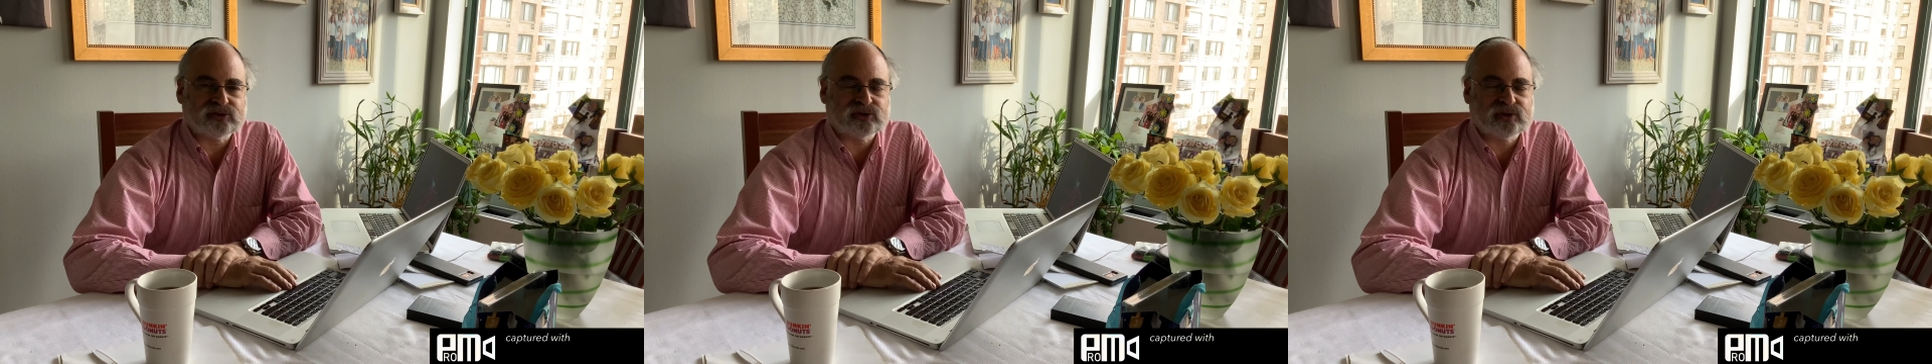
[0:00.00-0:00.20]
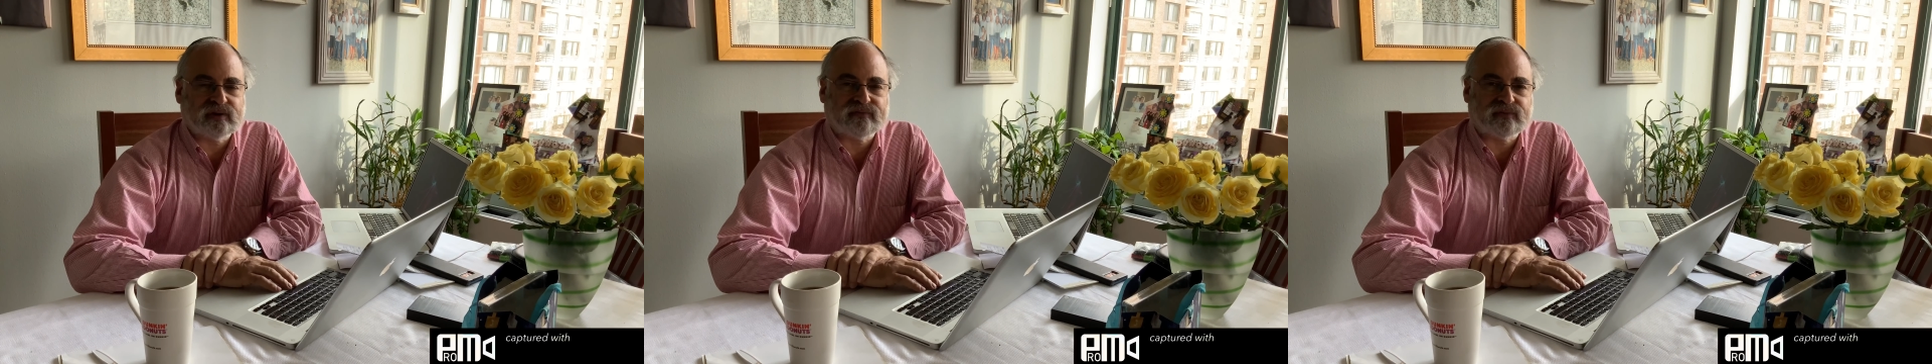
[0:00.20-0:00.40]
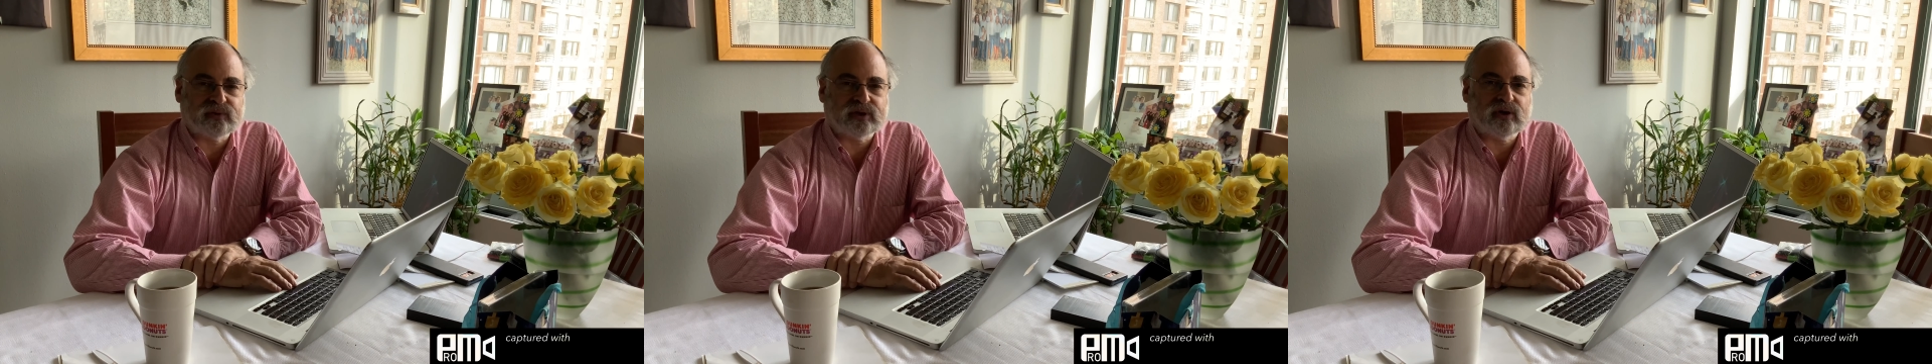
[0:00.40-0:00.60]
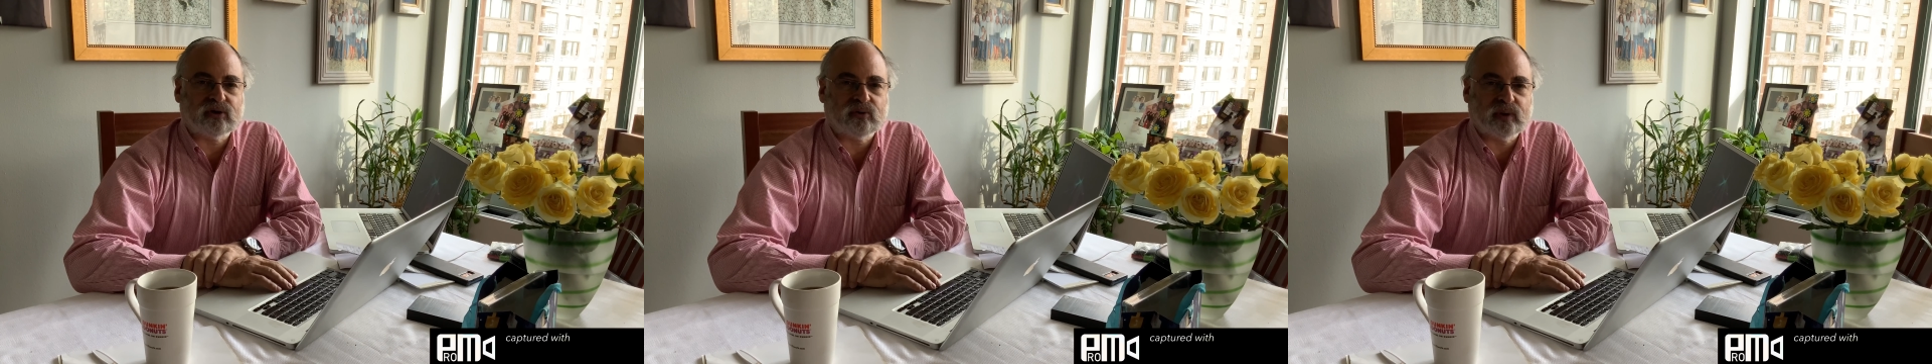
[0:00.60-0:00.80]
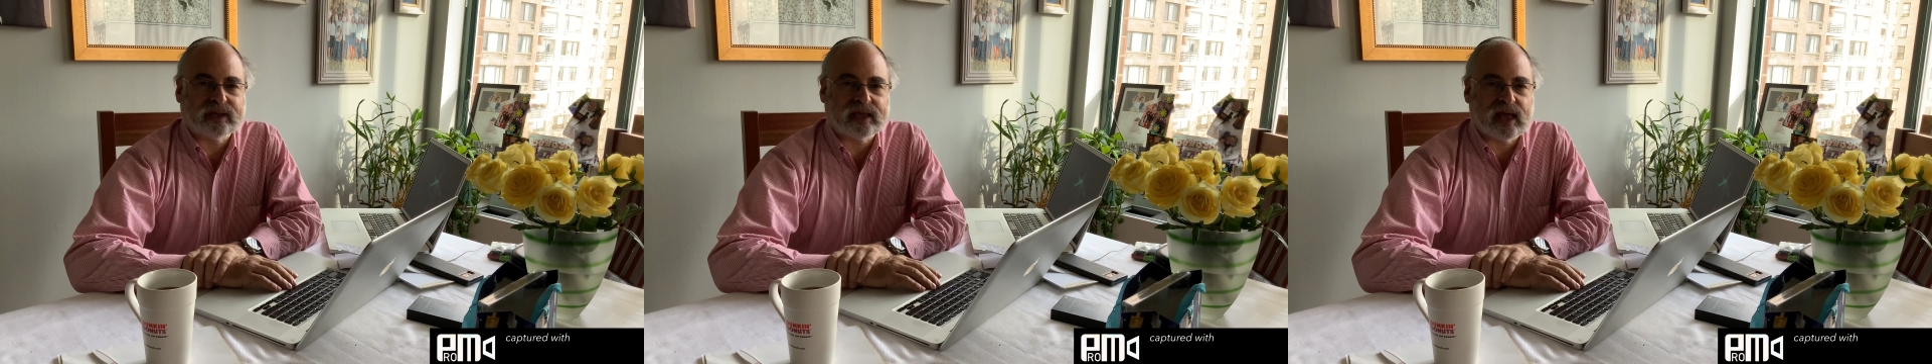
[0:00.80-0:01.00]
so therefore you go
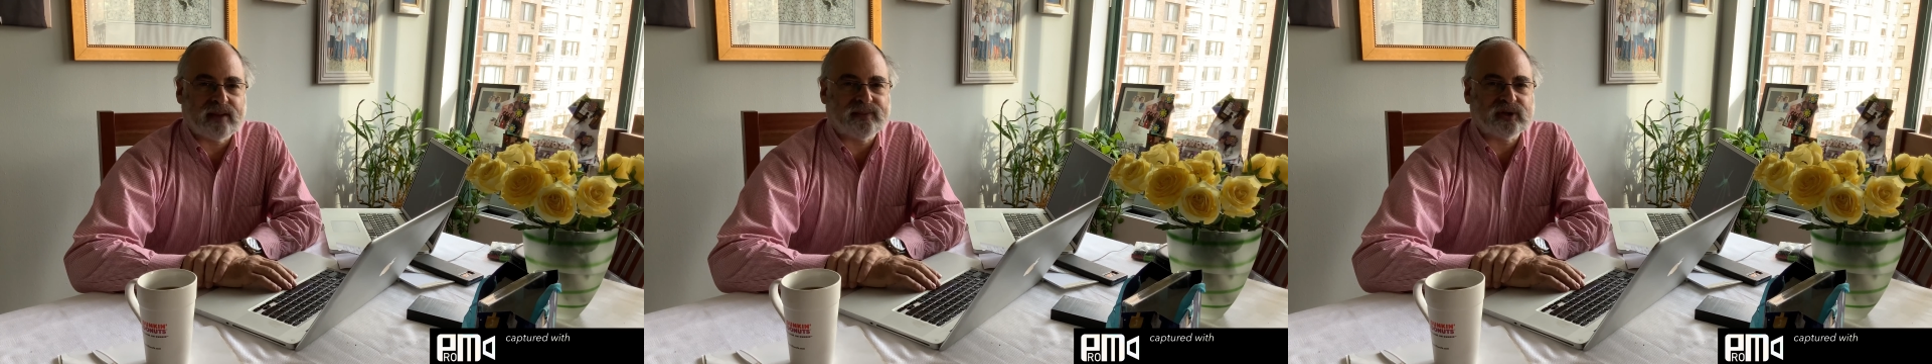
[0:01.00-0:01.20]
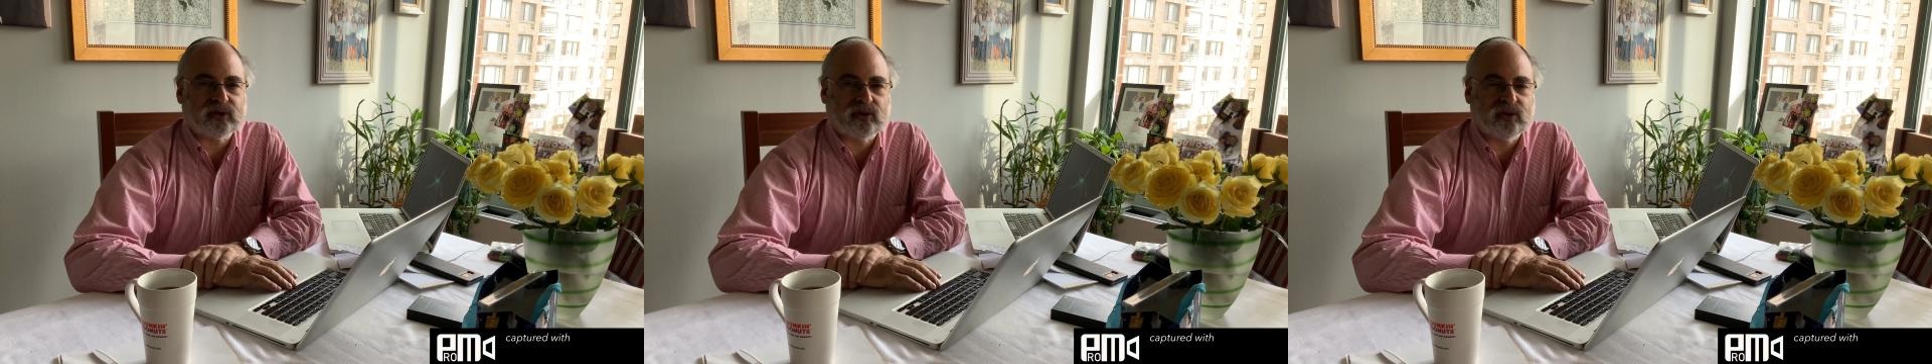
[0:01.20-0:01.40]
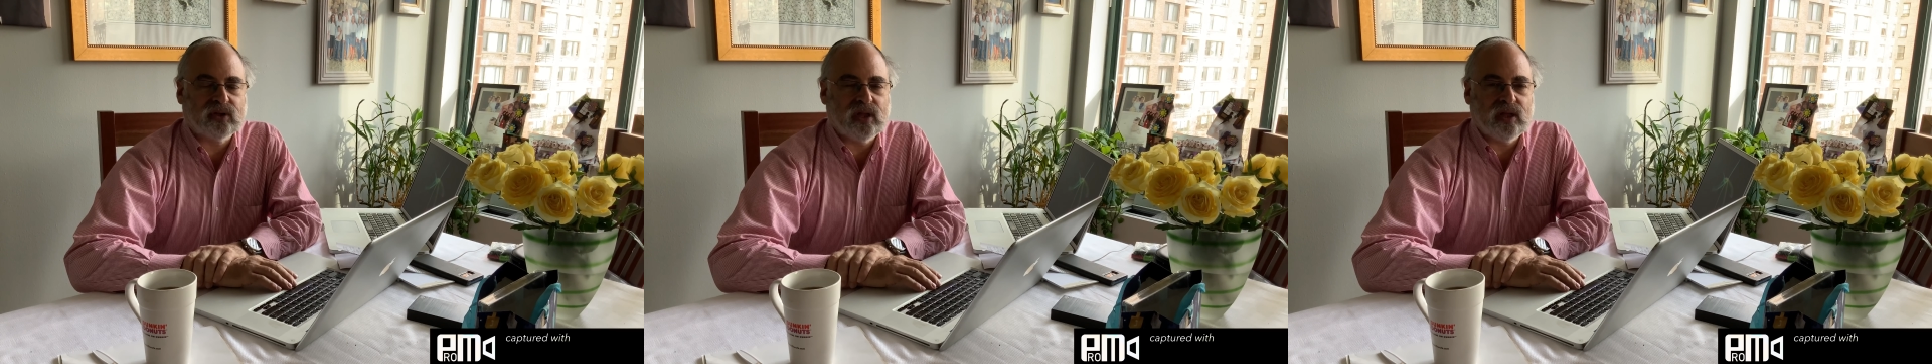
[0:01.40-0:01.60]
to a capital.